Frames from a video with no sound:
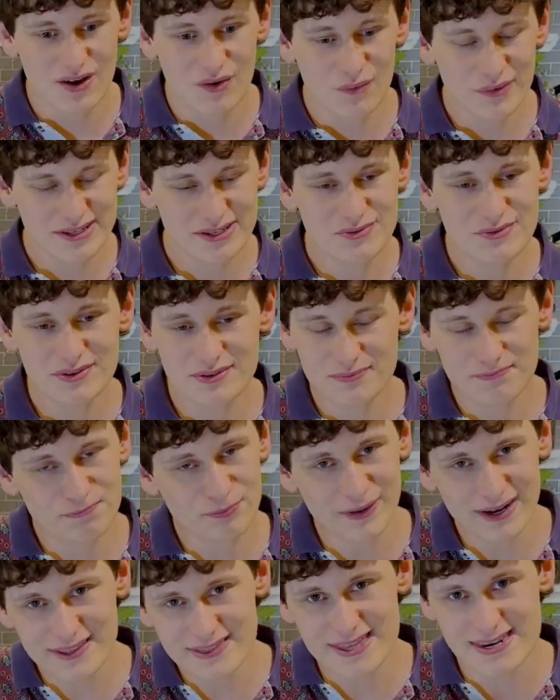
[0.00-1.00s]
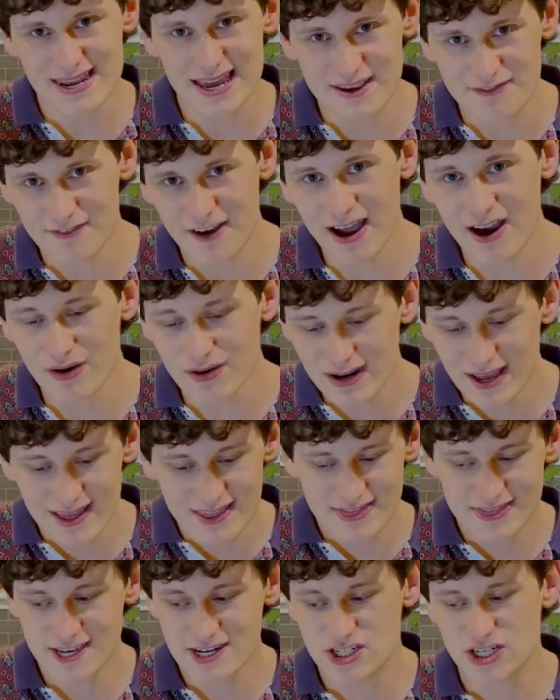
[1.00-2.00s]
When you bring the knife
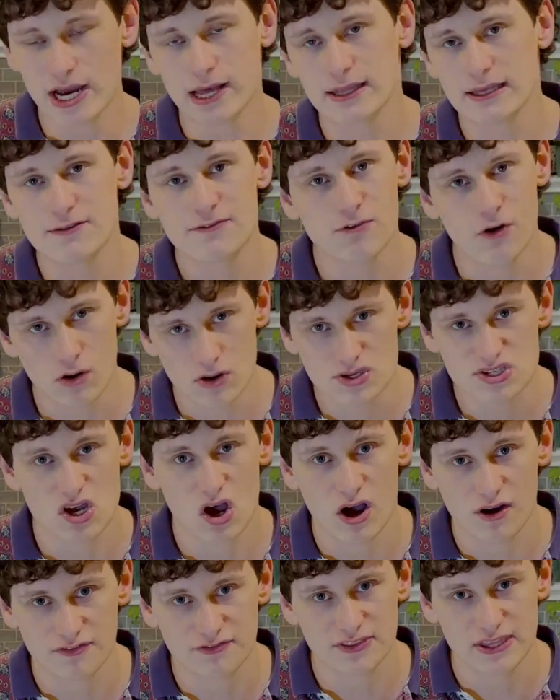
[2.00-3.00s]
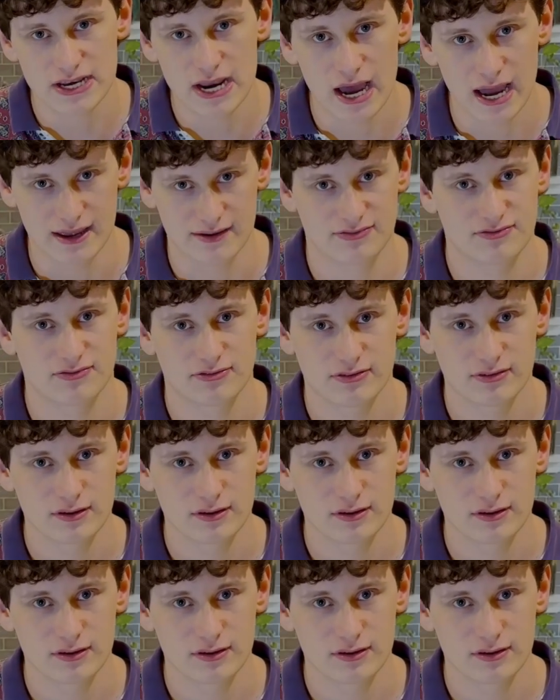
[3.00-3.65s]
out, the jelly falls off the knife,